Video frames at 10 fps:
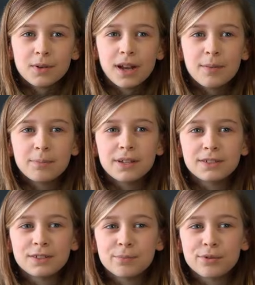What
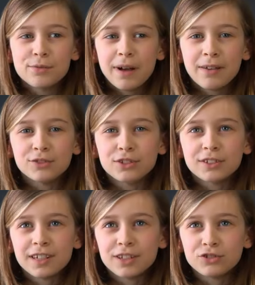happens to poop after
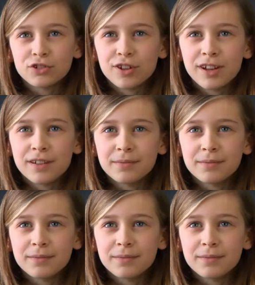a century?